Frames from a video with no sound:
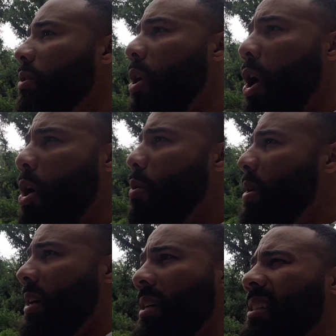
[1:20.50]
the
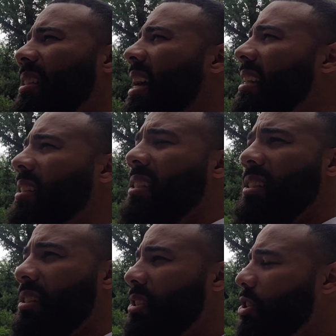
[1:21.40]
hallways. I can see
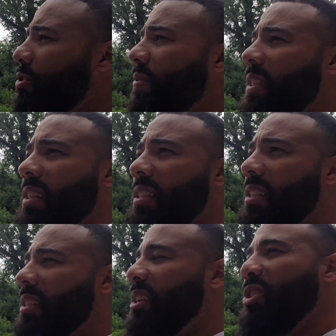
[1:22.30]
the services.
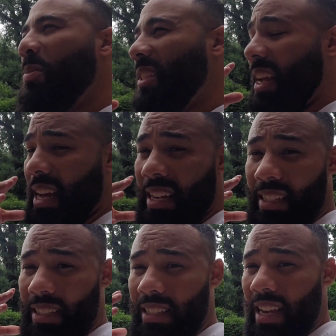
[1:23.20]
It's, it's almost like I
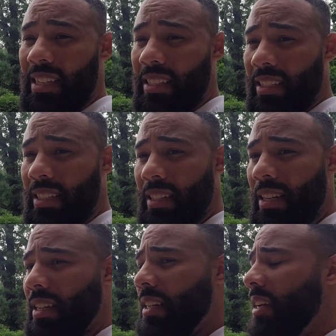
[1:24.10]
could taste it,
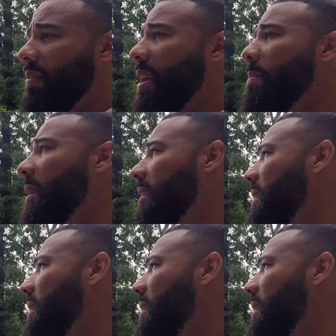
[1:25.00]
if that makes